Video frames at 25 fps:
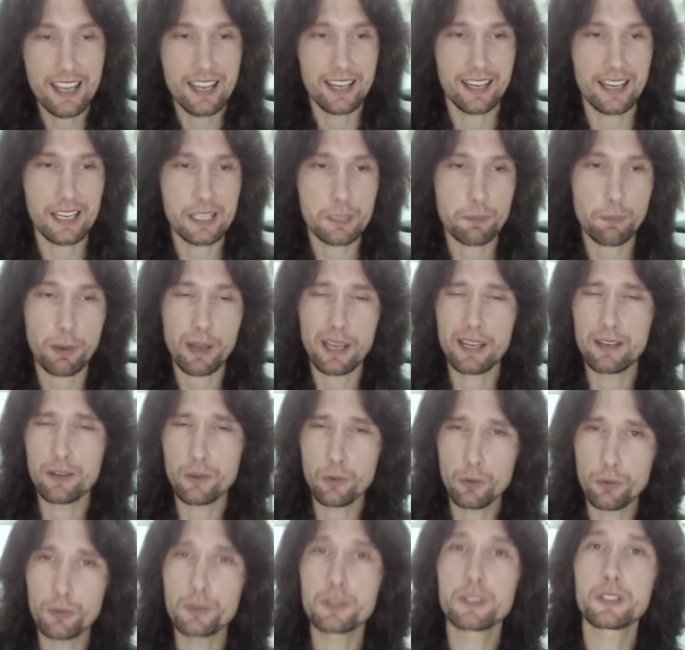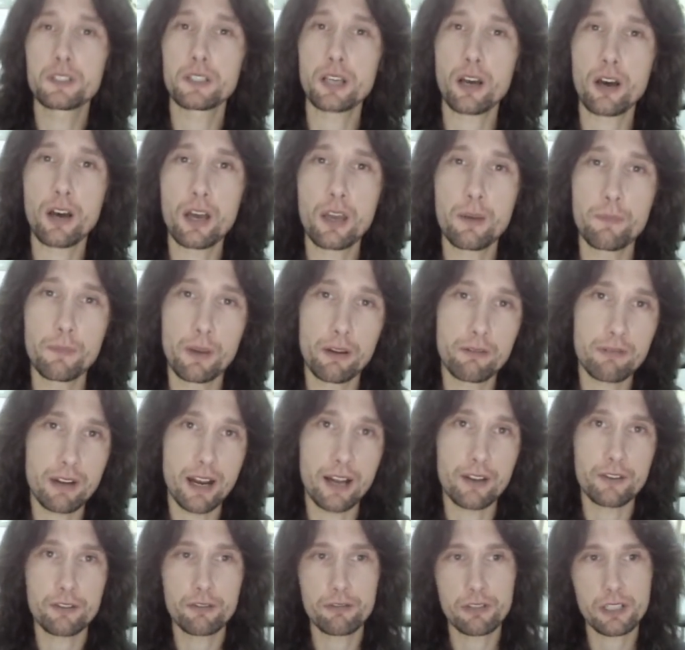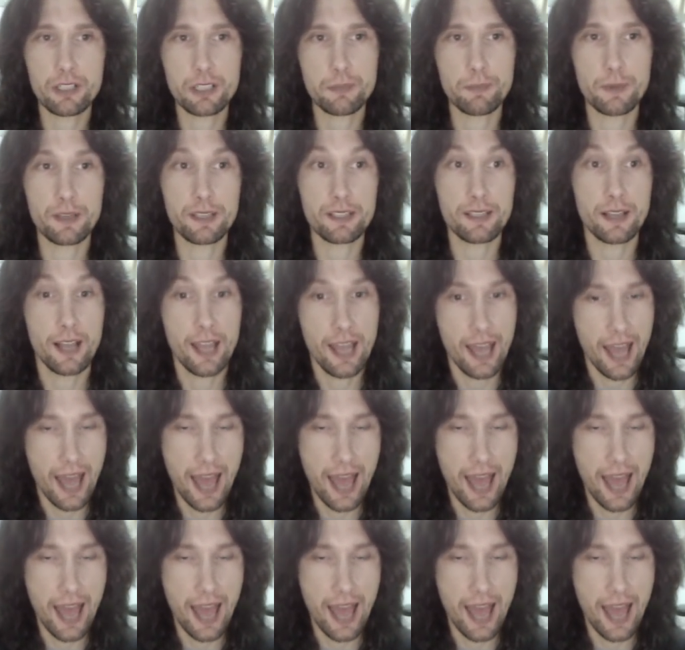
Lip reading: gets played all the time around Christmas.